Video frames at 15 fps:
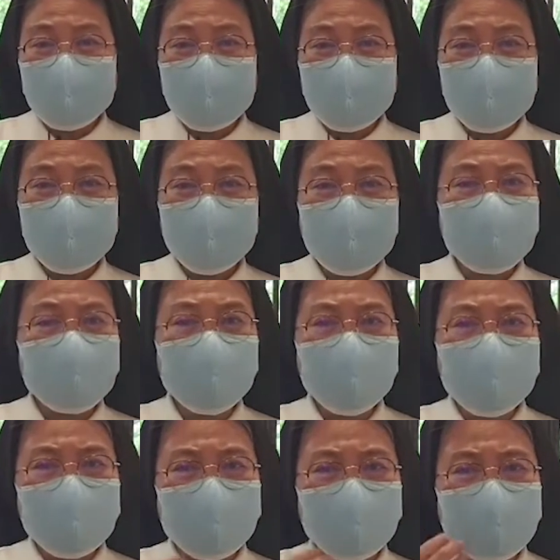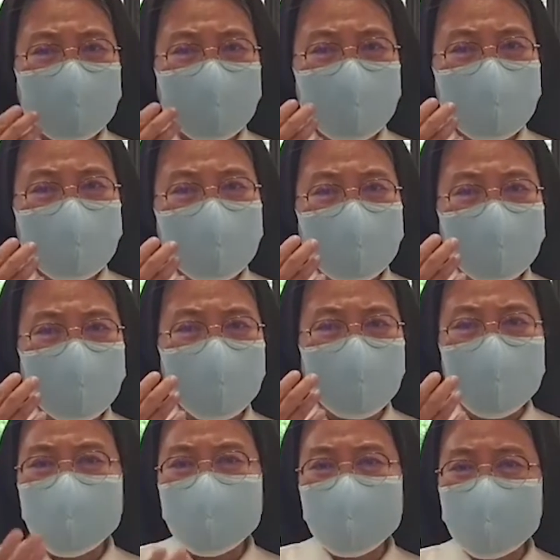to give me the fortitude,
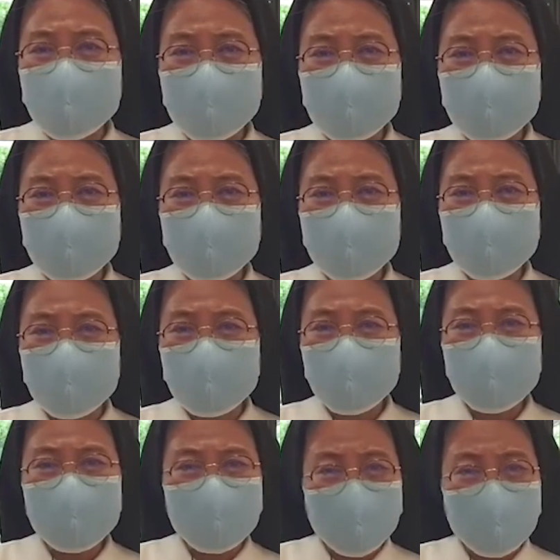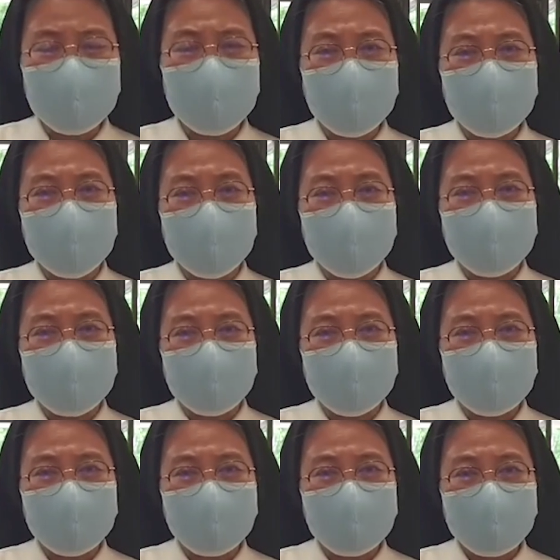to give me that, that
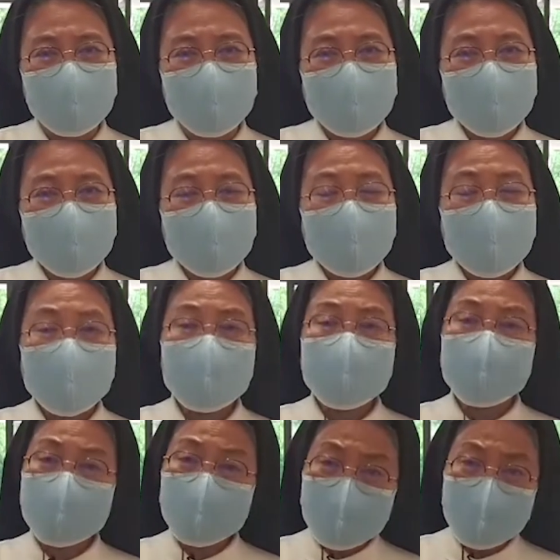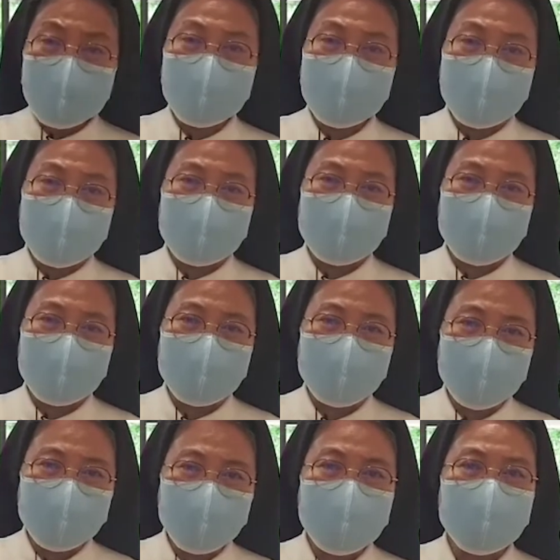wisdom kung tama ba
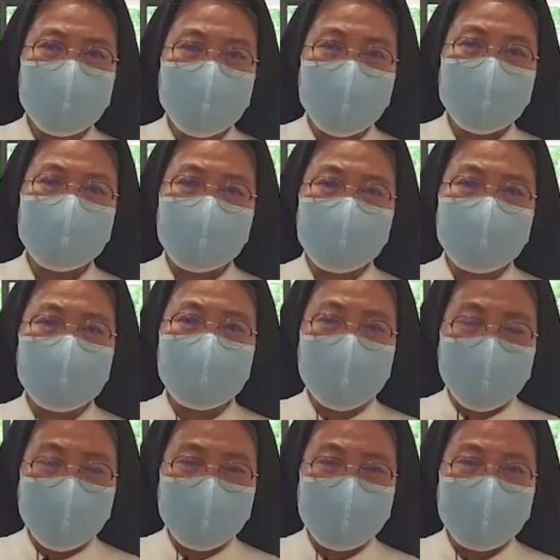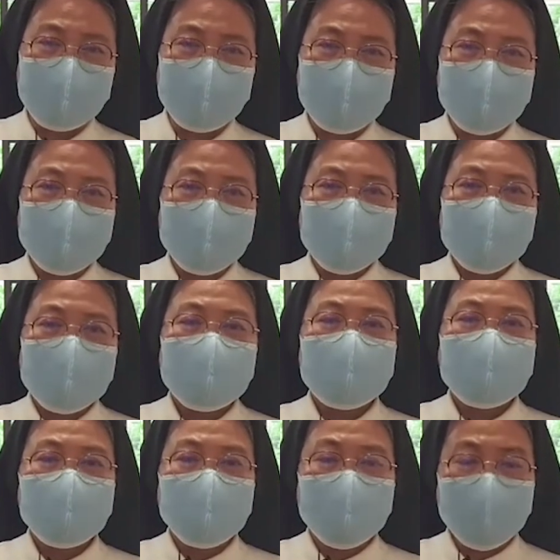yun. And true enough,
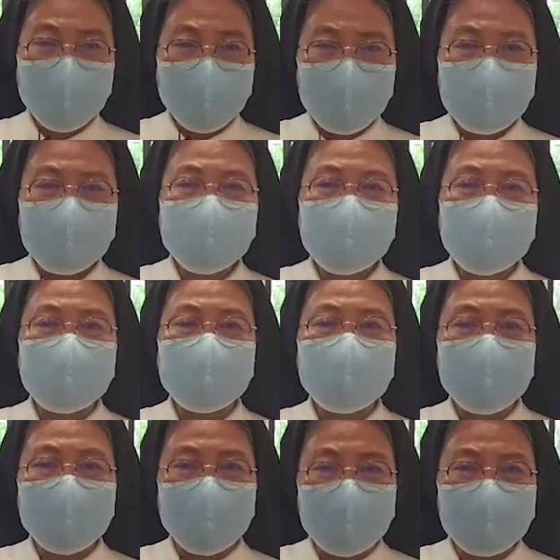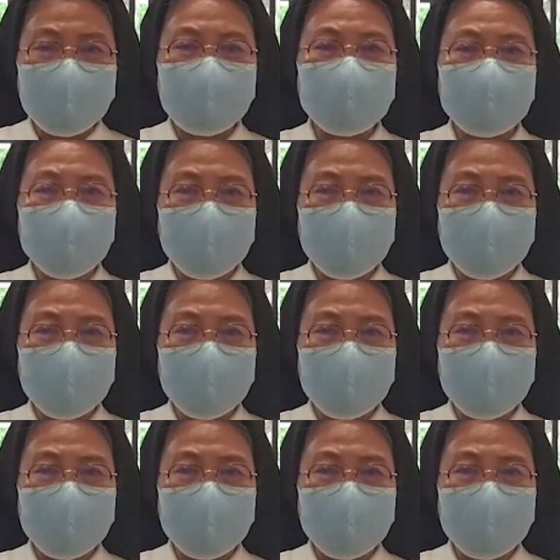we were able to buy